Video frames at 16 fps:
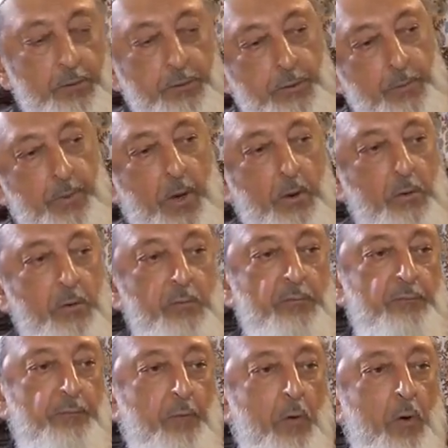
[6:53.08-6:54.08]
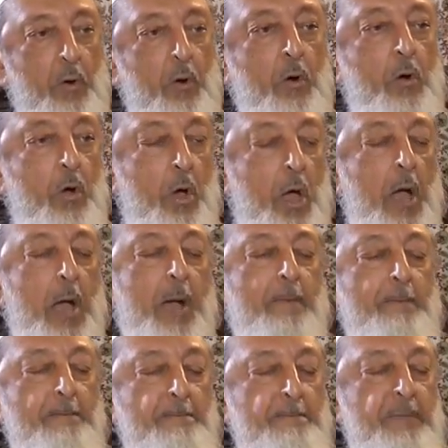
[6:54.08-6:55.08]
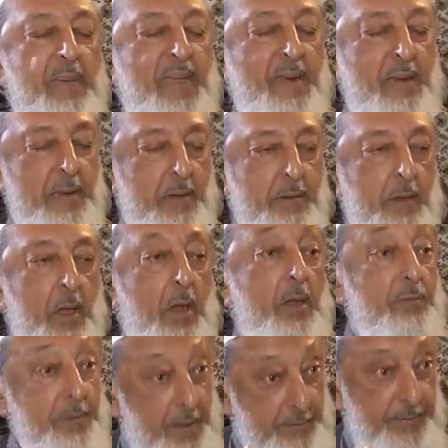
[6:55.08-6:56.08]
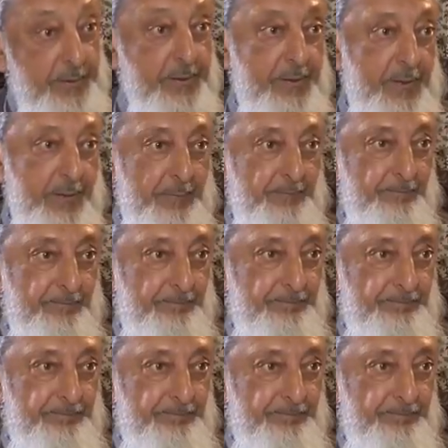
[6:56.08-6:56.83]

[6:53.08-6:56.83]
to borrow $4 billion, as he did.